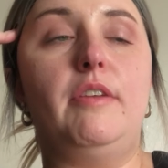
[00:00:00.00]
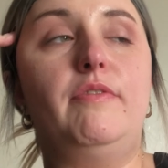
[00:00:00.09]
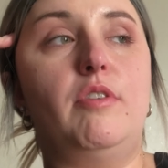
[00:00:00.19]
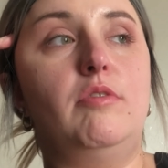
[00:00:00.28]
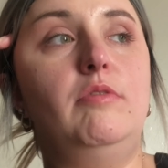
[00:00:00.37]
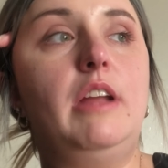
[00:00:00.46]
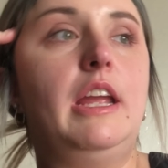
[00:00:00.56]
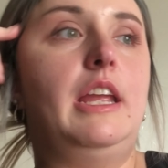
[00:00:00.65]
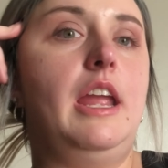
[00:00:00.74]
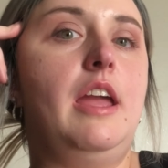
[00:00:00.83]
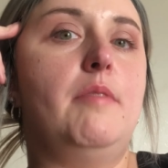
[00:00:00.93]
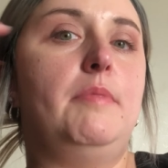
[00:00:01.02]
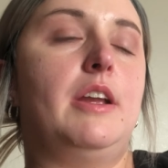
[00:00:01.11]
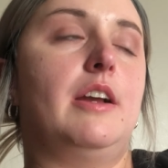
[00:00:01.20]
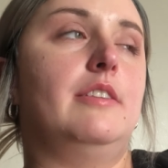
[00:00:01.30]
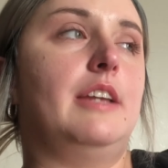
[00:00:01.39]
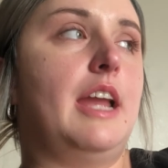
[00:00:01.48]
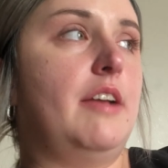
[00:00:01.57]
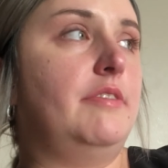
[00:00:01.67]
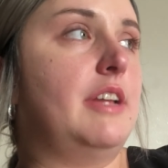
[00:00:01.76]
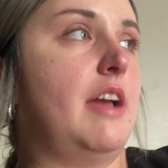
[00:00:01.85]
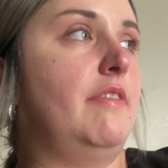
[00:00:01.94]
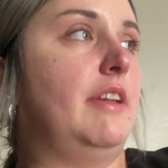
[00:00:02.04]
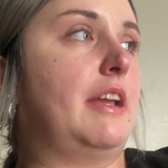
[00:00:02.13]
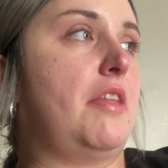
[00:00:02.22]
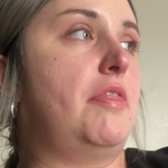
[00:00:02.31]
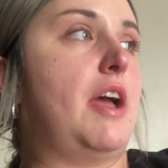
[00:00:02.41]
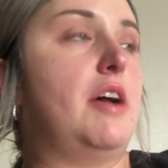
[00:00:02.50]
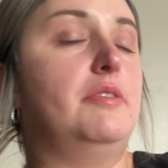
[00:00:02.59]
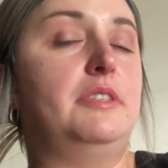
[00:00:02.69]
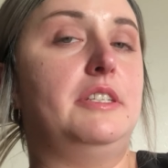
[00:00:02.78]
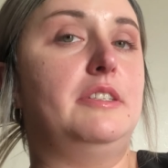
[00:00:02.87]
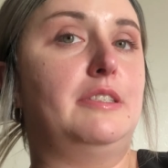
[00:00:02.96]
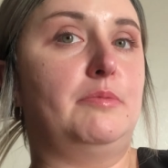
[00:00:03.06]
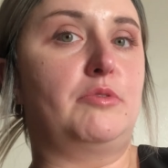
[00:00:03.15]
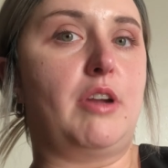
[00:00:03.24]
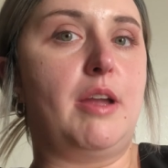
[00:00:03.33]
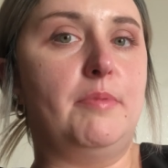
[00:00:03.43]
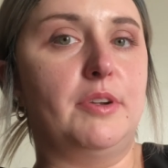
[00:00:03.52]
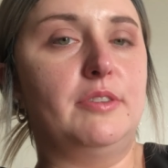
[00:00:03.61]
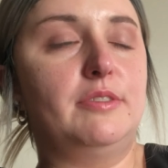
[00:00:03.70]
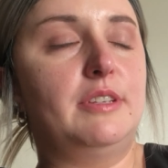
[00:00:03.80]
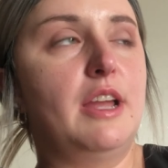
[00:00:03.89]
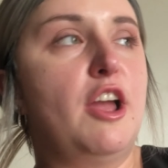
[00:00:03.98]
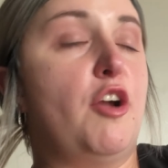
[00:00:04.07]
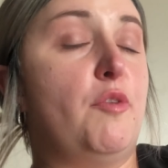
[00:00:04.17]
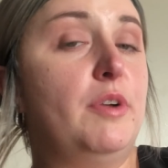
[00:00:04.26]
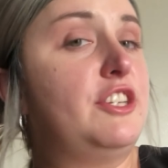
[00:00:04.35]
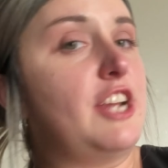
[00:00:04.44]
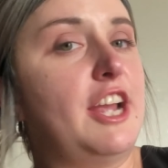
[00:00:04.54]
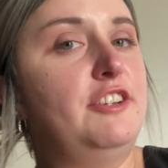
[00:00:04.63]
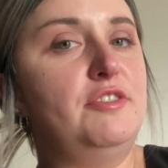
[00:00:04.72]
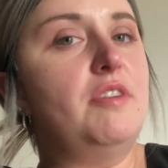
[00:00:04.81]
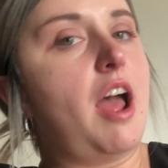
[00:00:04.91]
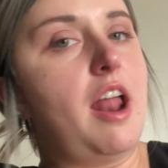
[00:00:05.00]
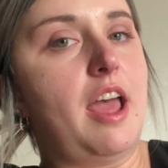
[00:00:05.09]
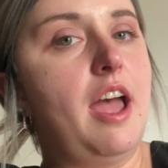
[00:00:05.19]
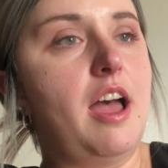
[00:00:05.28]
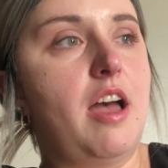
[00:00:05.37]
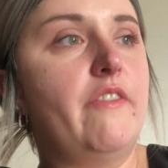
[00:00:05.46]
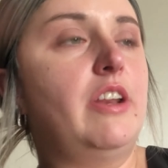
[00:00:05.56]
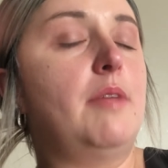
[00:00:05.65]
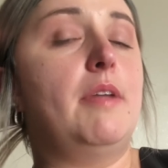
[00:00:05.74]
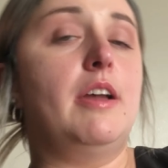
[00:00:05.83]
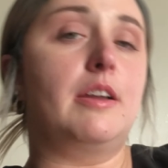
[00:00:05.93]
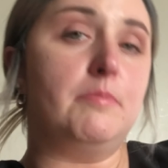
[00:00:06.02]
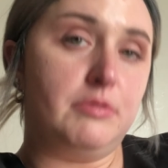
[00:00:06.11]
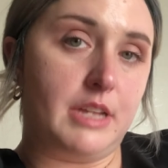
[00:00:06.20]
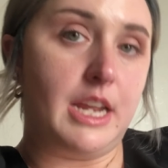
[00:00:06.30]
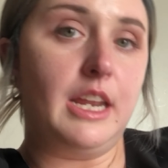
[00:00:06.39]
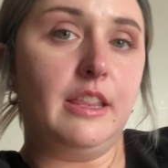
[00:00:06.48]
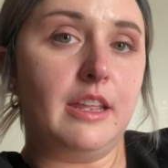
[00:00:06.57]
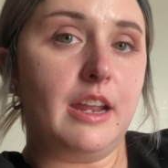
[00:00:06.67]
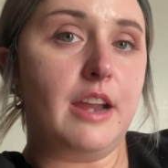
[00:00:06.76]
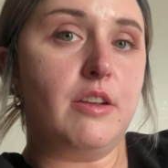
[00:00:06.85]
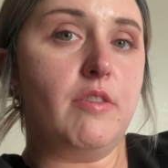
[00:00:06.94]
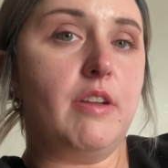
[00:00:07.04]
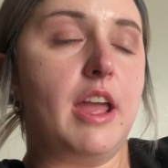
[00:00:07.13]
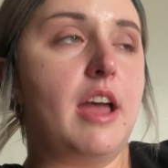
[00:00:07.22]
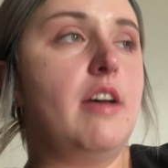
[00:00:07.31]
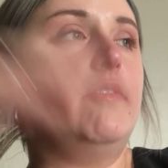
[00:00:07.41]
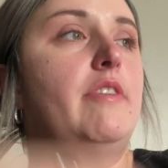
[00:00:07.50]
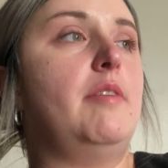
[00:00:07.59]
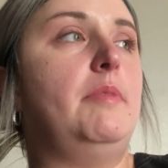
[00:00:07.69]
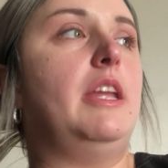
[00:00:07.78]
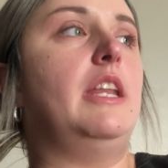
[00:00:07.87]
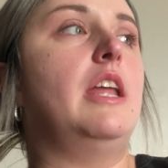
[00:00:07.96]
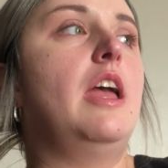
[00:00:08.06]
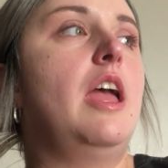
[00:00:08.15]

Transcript: phone, I can't because I have to have like a thousand subscribers, which I do not have. And I'm not complaining that I don't have. I mean,